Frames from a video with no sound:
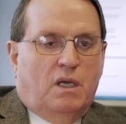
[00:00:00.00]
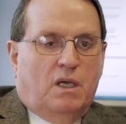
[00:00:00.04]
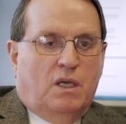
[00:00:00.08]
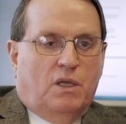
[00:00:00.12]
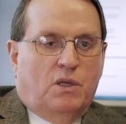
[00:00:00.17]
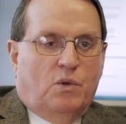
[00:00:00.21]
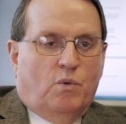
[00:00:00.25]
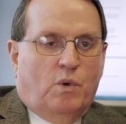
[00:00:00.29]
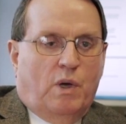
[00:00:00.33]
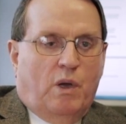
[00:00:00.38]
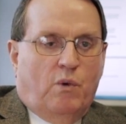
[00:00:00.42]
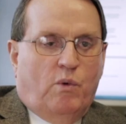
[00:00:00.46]

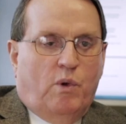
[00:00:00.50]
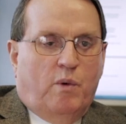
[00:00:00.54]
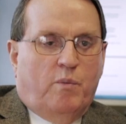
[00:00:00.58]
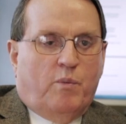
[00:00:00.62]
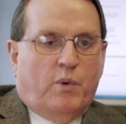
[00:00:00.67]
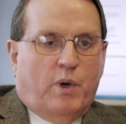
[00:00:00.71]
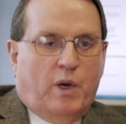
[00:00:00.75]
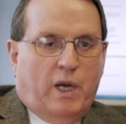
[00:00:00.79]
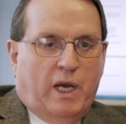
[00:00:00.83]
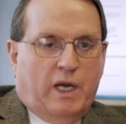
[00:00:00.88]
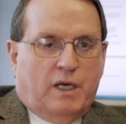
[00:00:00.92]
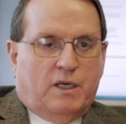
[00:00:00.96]
in the way we
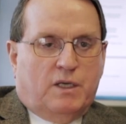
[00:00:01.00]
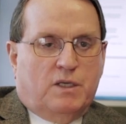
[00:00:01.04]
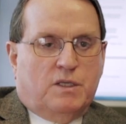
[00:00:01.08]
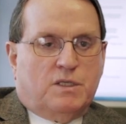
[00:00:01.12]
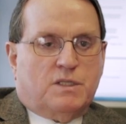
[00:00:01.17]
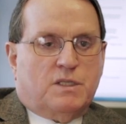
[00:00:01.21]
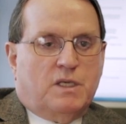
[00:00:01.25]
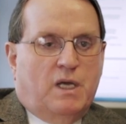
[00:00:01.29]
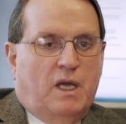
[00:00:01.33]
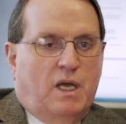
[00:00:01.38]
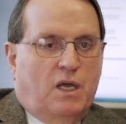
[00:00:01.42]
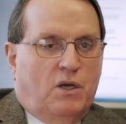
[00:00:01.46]

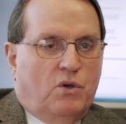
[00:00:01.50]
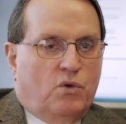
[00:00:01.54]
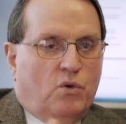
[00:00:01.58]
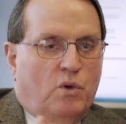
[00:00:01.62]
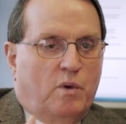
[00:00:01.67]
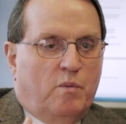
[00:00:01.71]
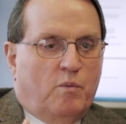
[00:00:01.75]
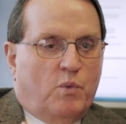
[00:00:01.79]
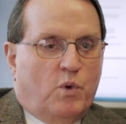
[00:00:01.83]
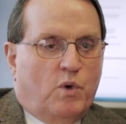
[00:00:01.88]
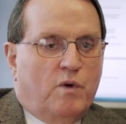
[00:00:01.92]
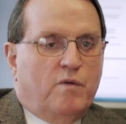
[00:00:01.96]
practice and to
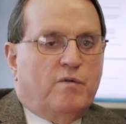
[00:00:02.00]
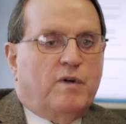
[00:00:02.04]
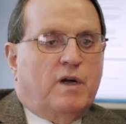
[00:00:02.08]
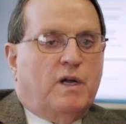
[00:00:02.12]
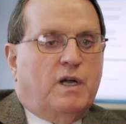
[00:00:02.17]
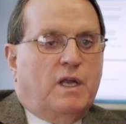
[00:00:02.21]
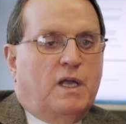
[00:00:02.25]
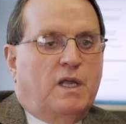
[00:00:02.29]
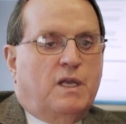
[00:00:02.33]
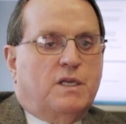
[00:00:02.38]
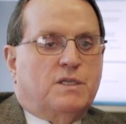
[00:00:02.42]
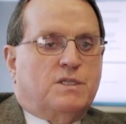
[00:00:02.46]
improve our
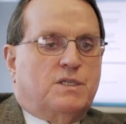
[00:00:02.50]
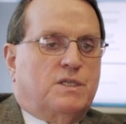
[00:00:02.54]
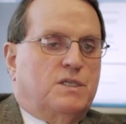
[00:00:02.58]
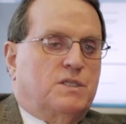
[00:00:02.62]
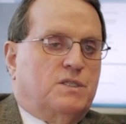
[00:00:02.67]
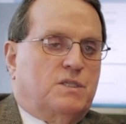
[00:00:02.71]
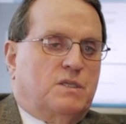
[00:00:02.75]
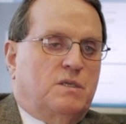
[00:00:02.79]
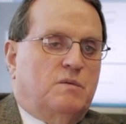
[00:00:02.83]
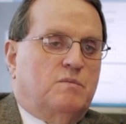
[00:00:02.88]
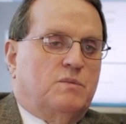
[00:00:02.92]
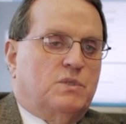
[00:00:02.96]
data
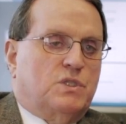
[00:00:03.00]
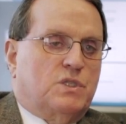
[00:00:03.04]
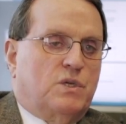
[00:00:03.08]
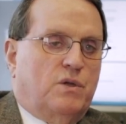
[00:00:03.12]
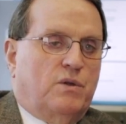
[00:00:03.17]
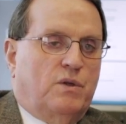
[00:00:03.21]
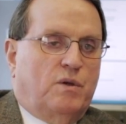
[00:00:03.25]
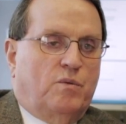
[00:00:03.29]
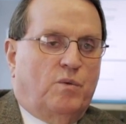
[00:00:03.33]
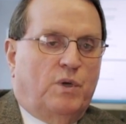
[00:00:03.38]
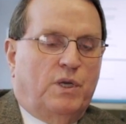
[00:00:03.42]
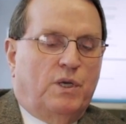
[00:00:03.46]
systems so
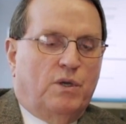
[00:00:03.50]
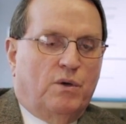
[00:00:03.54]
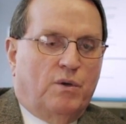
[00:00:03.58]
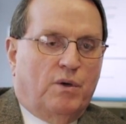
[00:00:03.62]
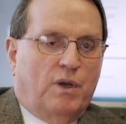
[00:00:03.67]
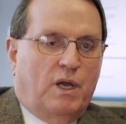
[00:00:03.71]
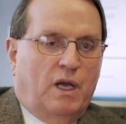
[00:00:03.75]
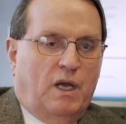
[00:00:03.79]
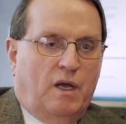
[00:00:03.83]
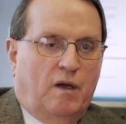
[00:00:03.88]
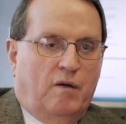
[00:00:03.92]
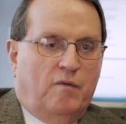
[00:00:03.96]
that we
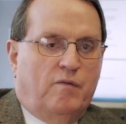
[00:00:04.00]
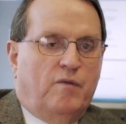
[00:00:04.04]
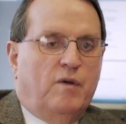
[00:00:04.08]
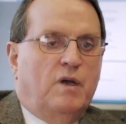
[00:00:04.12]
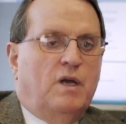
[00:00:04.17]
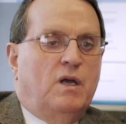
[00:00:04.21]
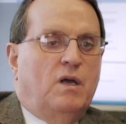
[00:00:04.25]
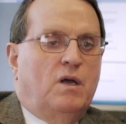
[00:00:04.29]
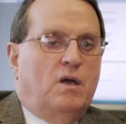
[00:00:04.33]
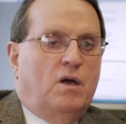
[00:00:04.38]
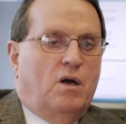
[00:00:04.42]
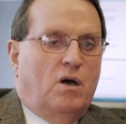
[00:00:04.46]
don't have
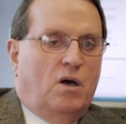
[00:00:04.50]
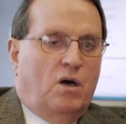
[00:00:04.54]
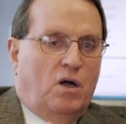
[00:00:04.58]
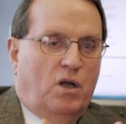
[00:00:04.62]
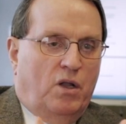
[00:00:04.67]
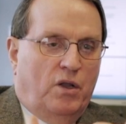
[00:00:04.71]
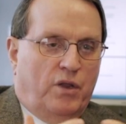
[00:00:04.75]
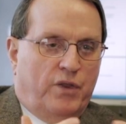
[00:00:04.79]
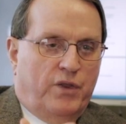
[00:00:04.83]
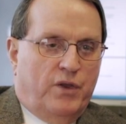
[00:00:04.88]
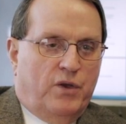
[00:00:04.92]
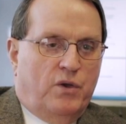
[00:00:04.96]

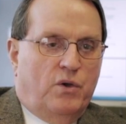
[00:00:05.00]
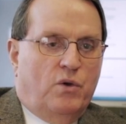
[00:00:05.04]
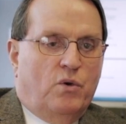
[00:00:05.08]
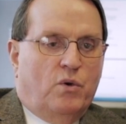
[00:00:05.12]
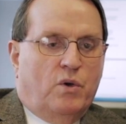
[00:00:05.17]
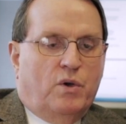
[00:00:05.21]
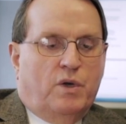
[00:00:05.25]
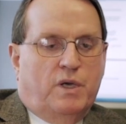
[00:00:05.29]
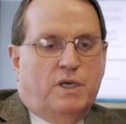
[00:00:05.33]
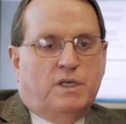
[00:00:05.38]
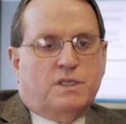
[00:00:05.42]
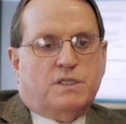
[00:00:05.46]
all the
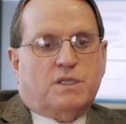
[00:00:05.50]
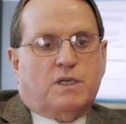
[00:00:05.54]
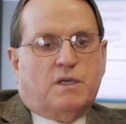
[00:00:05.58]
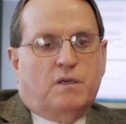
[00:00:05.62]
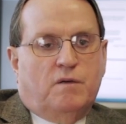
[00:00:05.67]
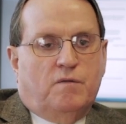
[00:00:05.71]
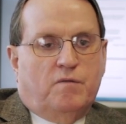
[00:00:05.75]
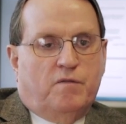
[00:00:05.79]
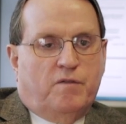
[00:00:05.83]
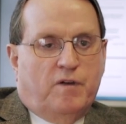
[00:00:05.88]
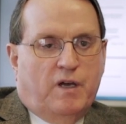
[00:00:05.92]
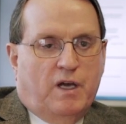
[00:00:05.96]
noise
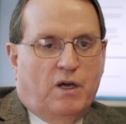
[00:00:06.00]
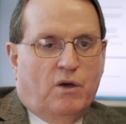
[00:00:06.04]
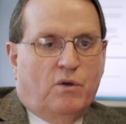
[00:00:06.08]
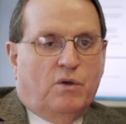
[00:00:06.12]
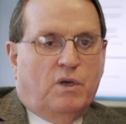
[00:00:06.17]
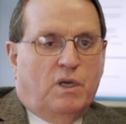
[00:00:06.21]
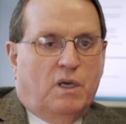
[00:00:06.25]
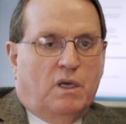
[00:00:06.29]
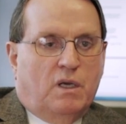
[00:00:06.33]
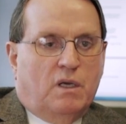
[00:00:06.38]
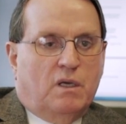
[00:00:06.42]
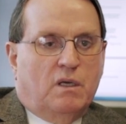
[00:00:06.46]

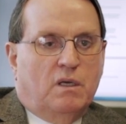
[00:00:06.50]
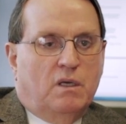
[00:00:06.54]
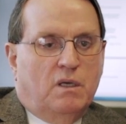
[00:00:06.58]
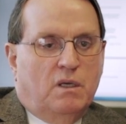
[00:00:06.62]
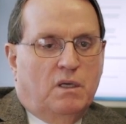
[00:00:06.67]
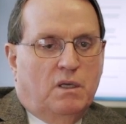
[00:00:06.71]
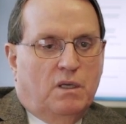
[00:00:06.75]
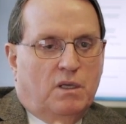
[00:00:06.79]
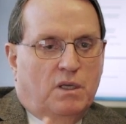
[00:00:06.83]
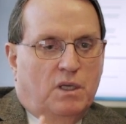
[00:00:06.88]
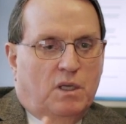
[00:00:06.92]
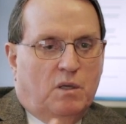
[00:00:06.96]
confounding
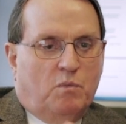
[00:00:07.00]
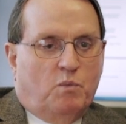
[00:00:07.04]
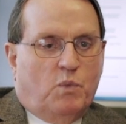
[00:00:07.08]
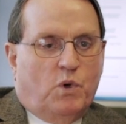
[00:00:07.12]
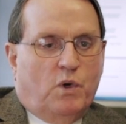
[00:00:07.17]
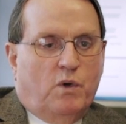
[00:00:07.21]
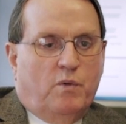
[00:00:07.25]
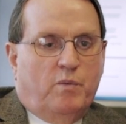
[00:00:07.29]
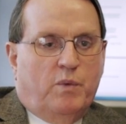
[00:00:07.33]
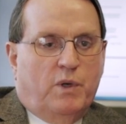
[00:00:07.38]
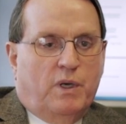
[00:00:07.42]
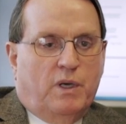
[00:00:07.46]
the
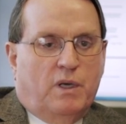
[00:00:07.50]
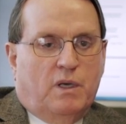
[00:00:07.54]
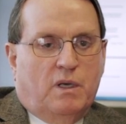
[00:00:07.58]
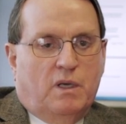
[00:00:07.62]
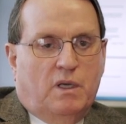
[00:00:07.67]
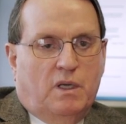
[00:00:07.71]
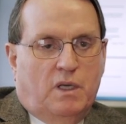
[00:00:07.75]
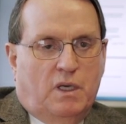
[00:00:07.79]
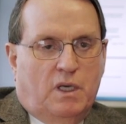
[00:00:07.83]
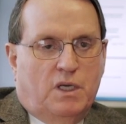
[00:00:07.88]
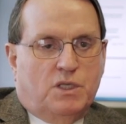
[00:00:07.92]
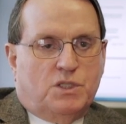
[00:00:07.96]
improvement
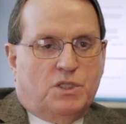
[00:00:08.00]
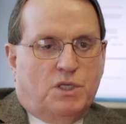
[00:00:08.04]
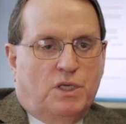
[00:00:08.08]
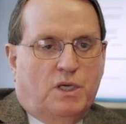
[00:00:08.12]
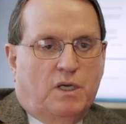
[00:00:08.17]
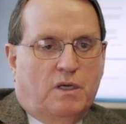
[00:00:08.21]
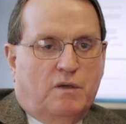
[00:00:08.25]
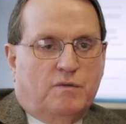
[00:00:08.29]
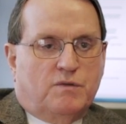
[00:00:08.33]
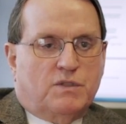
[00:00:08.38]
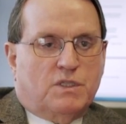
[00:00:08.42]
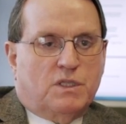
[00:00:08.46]

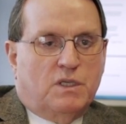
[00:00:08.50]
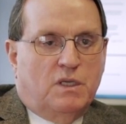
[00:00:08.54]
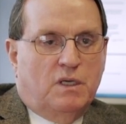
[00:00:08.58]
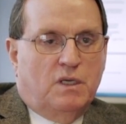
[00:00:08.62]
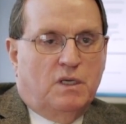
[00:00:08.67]
initiatives.